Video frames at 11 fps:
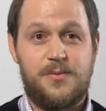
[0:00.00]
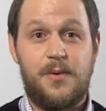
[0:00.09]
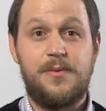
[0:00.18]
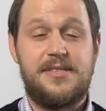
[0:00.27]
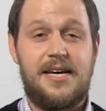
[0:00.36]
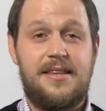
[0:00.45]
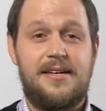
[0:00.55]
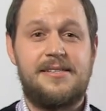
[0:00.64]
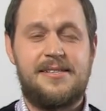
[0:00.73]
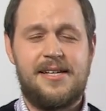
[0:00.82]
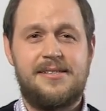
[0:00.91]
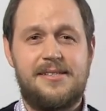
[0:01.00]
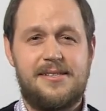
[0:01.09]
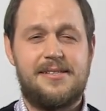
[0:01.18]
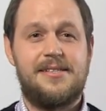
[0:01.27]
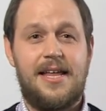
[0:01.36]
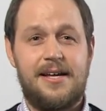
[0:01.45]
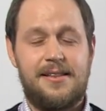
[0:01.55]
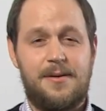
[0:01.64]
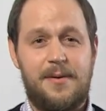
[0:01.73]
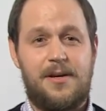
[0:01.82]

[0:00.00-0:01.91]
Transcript: we would say that consensus is likely to be